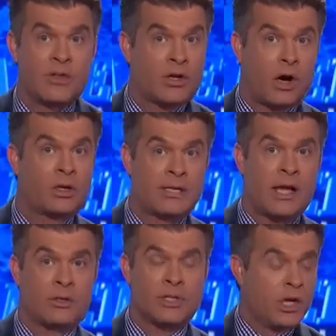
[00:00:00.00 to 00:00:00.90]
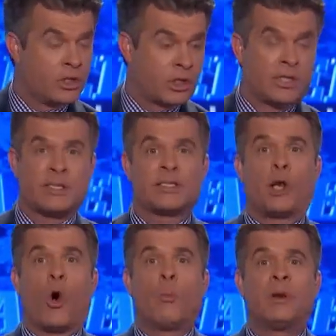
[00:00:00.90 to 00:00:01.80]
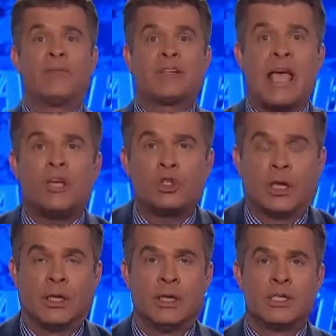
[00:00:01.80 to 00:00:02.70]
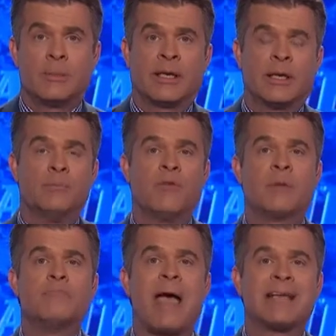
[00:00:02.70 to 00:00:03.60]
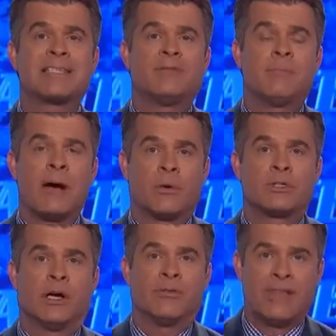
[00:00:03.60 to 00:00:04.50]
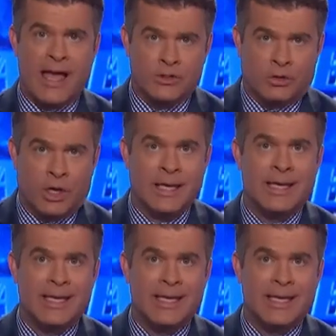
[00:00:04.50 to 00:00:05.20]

the cartels took this as an open invitation to begin moving massive amounts of that drug